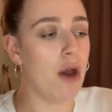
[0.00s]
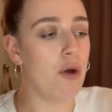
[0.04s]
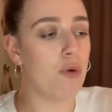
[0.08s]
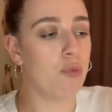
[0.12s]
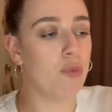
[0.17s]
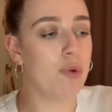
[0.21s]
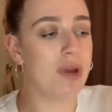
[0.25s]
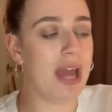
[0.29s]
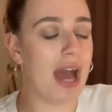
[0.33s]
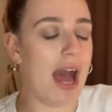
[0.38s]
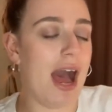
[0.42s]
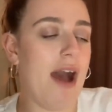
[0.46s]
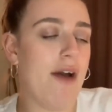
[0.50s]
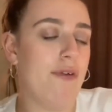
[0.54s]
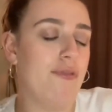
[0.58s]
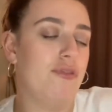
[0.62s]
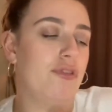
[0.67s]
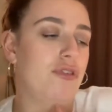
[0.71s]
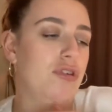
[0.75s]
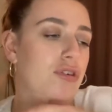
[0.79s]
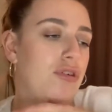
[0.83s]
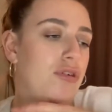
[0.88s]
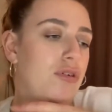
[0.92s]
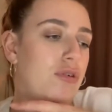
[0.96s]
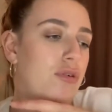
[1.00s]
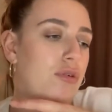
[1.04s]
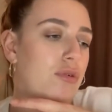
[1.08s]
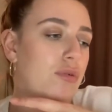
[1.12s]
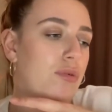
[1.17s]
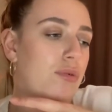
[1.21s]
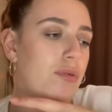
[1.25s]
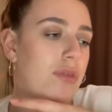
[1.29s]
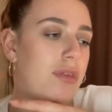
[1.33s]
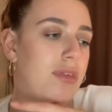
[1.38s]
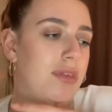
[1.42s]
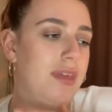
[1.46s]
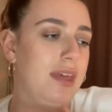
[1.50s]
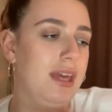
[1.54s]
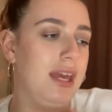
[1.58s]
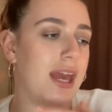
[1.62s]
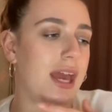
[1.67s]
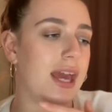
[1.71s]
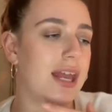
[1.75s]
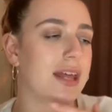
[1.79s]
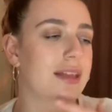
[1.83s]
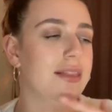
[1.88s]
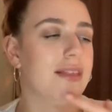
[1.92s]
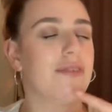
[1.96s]
We have to see it
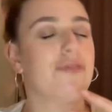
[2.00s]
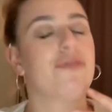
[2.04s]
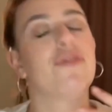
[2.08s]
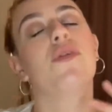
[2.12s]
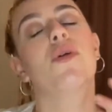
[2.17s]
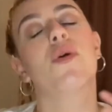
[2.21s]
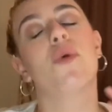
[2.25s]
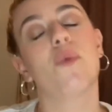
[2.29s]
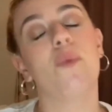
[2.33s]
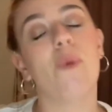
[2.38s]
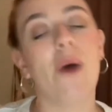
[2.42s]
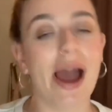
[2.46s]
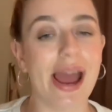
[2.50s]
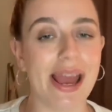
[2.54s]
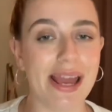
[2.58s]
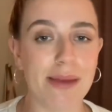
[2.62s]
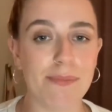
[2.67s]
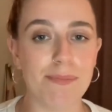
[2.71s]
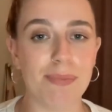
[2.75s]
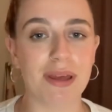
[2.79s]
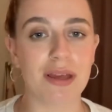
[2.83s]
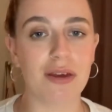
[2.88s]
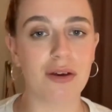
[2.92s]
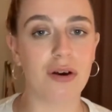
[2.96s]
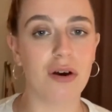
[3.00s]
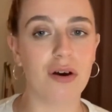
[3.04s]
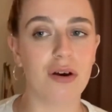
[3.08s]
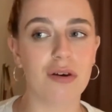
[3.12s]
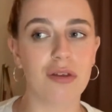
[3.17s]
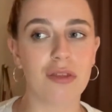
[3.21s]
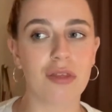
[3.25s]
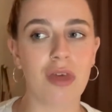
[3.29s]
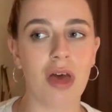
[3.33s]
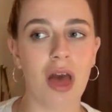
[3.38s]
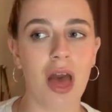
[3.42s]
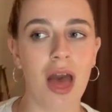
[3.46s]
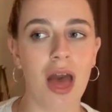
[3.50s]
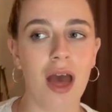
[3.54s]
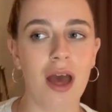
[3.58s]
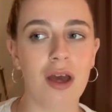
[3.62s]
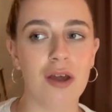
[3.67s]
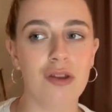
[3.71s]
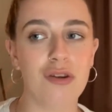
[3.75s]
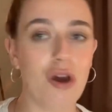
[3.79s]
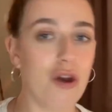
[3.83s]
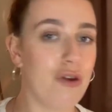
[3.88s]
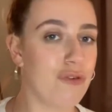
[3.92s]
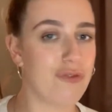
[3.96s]
in a different way because
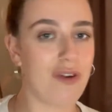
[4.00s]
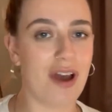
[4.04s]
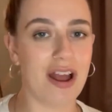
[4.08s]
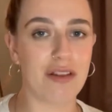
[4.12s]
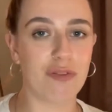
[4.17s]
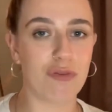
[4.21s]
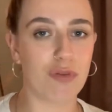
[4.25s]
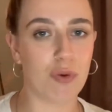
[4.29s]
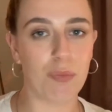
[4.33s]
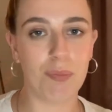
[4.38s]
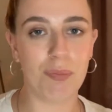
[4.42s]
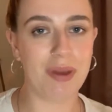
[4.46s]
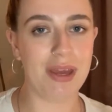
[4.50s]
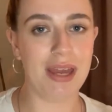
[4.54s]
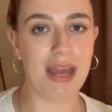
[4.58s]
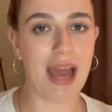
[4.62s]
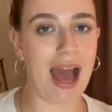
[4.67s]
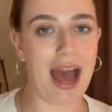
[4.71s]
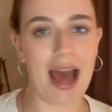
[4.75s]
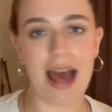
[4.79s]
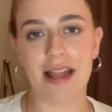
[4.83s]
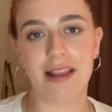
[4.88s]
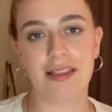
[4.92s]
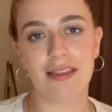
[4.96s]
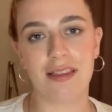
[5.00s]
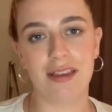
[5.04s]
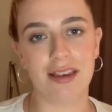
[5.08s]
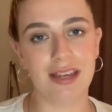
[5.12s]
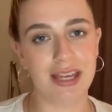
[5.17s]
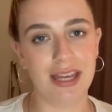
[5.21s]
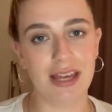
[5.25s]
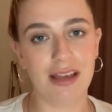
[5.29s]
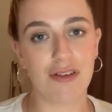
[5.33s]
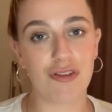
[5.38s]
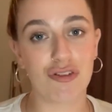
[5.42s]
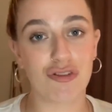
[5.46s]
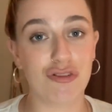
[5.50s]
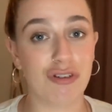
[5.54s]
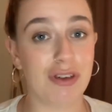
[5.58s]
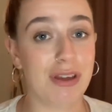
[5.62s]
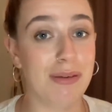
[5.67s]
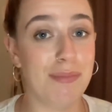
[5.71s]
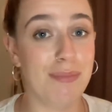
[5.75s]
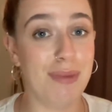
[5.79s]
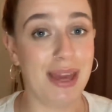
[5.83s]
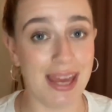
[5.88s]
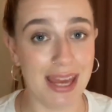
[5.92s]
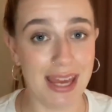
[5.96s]
no fans will be at the
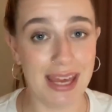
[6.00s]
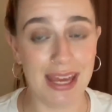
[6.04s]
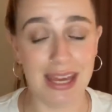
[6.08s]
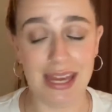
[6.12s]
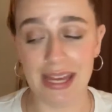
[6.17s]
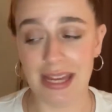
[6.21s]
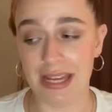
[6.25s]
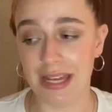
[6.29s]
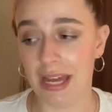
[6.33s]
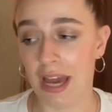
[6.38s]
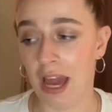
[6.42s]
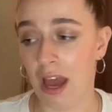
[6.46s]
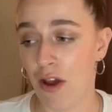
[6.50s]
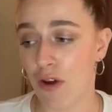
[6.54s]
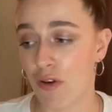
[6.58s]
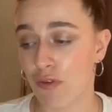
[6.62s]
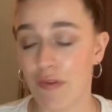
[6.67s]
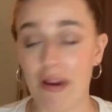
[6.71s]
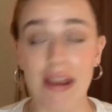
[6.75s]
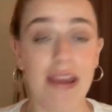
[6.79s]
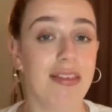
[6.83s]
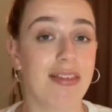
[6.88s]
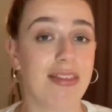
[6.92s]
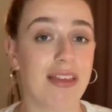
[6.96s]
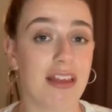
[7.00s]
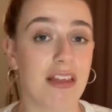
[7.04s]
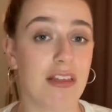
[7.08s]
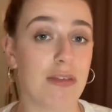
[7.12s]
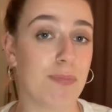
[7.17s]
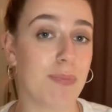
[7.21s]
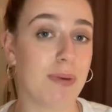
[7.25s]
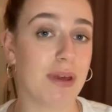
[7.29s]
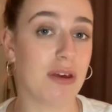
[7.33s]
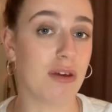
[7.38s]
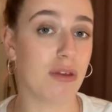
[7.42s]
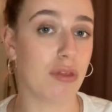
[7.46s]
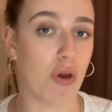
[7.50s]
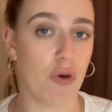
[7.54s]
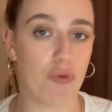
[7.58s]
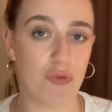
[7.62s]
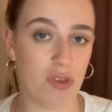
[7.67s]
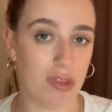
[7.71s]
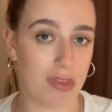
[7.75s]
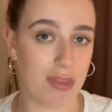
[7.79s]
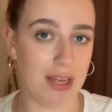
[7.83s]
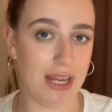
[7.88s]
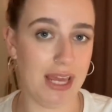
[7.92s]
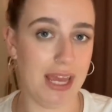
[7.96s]
Extreme E races because
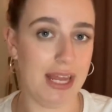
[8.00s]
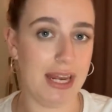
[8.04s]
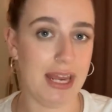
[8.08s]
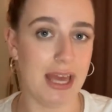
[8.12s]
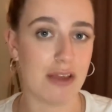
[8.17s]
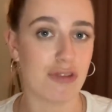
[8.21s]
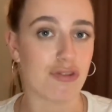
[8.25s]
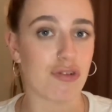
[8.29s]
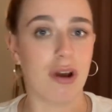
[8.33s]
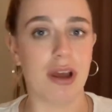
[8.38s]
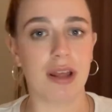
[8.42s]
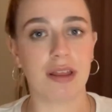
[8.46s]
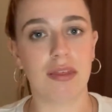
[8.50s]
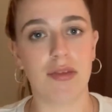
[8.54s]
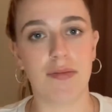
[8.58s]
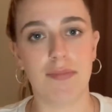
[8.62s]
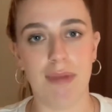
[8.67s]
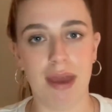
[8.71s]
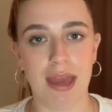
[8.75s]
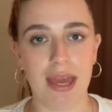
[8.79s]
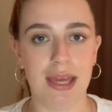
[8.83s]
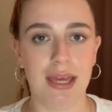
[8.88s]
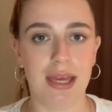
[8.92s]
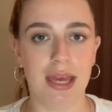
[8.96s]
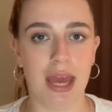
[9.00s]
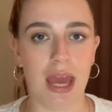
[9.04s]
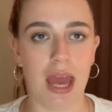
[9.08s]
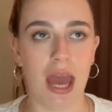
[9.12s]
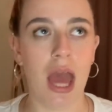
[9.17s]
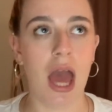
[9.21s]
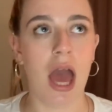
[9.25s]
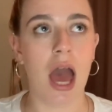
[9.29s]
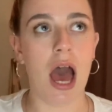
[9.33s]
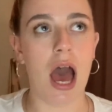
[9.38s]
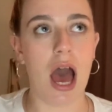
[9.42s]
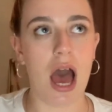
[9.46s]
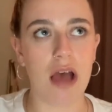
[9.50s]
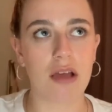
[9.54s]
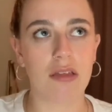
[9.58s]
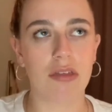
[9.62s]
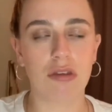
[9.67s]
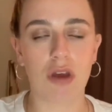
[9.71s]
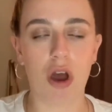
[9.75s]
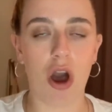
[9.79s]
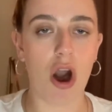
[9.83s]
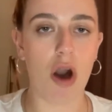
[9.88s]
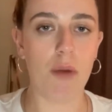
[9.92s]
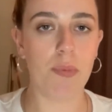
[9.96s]
obviously they're trying to make it as
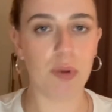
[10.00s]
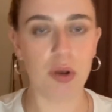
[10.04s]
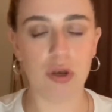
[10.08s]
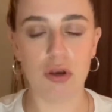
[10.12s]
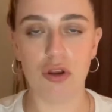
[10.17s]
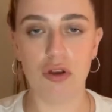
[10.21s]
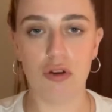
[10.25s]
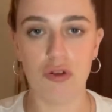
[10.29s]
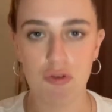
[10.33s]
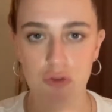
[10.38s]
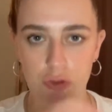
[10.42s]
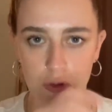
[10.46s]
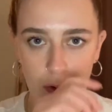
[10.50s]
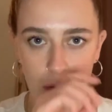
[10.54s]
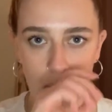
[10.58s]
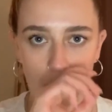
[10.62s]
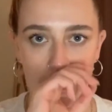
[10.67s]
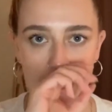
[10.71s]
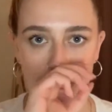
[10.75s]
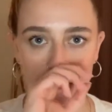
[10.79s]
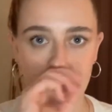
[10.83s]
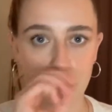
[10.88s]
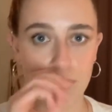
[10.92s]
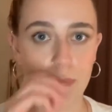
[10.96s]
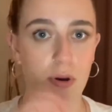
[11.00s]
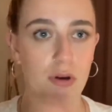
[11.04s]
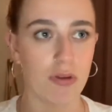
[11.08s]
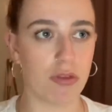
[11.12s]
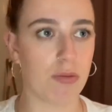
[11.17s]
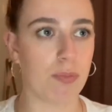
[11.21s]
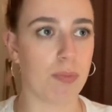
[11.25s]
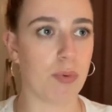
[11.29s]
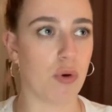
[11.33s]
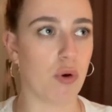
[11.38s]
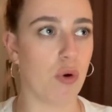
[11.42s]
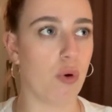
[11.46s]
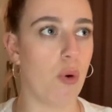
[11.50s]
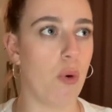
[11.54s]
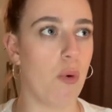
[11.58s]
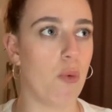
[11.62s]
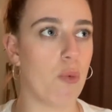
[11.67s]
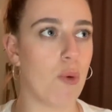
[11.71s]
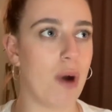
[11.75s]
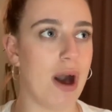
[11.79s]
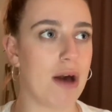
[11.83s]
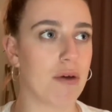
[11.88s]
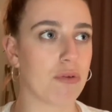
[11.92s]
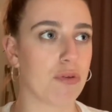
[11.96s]
carbon neutral as possible
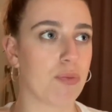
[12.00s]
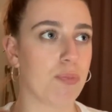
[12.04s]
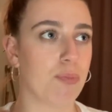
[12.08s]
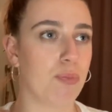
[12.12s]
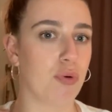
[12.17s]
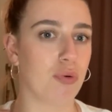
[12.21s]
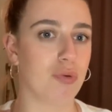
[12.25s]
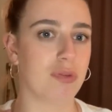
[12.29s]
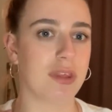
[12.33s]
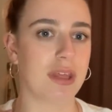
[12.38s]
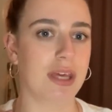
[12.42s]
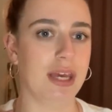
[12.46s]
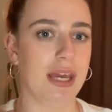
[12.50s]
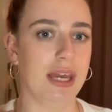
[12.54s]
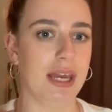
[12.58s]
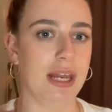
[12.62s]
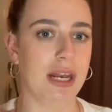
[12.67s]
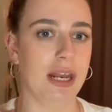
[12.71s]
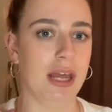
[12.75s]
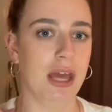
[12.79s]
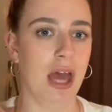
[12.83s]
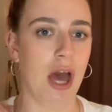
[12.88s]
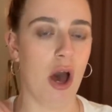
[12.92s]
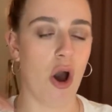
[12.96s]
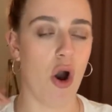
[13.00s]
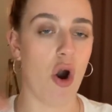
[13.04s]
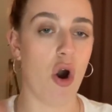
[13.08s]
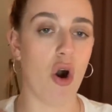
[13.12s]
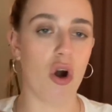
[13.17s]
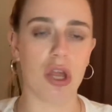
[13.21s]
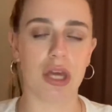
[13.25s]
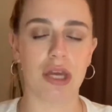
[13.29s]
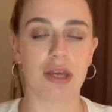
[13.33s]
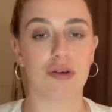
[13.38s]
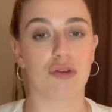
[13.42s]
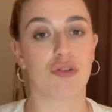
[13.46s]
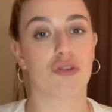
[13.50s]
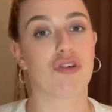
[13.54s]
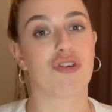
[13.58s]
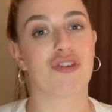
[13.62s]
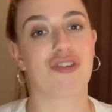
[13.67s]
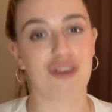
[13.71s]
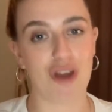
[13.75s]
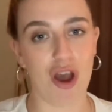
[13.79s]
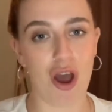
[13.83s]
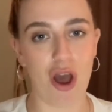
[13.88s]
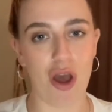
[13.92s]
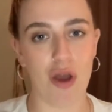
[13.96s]
whilst putting on a good
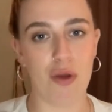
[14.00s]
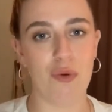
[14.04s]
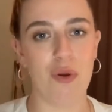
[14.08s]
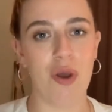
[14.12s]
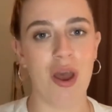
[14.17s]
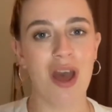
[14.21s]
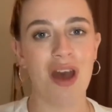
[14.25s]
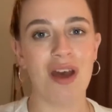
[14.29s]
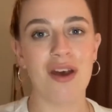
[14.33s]
show.